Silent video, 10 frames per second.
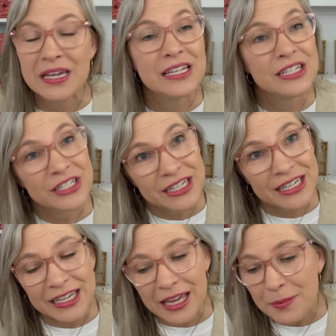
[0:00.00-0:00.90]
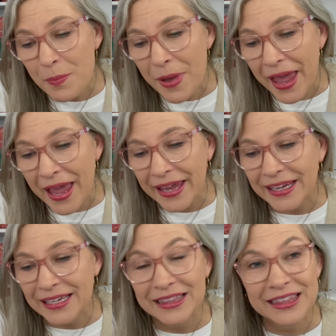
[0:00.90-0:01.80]
She had
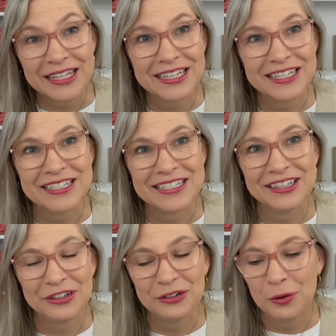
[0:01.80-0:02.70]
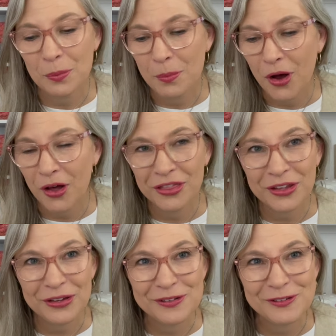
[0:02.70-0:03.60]
made these little moths,
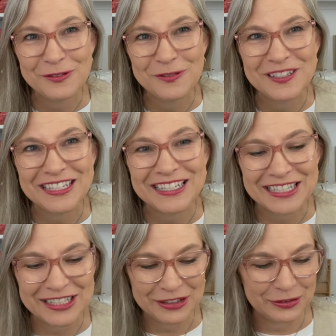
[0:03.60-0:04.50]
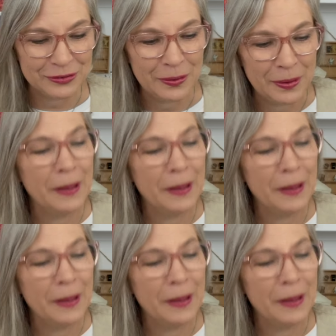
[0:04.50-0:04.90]
these little